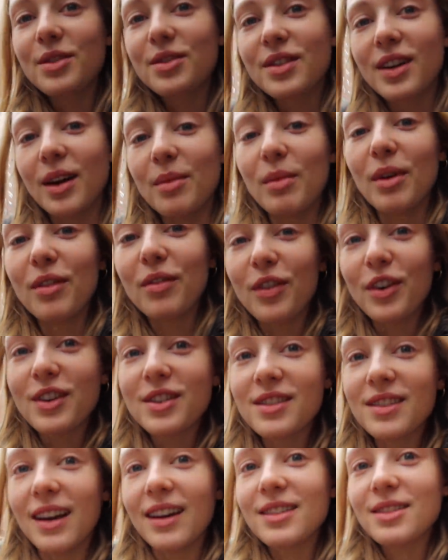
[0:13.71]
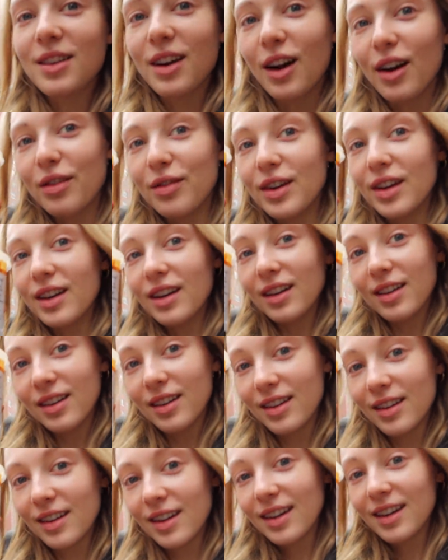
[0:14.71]
just got my first iced coffee
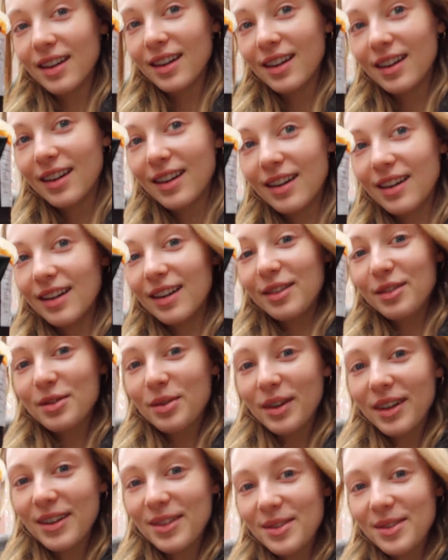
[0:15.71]
of twenty